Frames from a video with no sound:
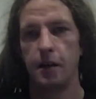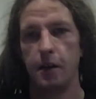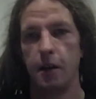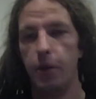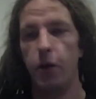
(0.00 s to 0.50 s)

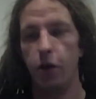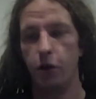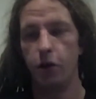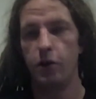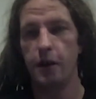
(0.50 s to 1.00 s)
a
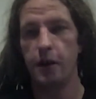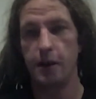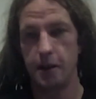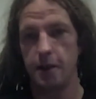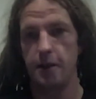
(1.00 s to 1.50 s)
board that
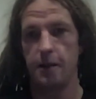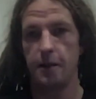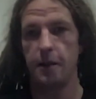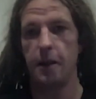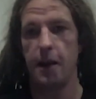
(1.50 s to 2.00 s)

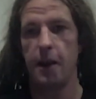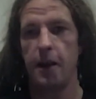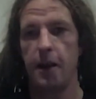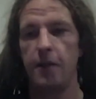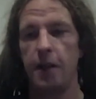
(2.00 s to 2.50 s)
in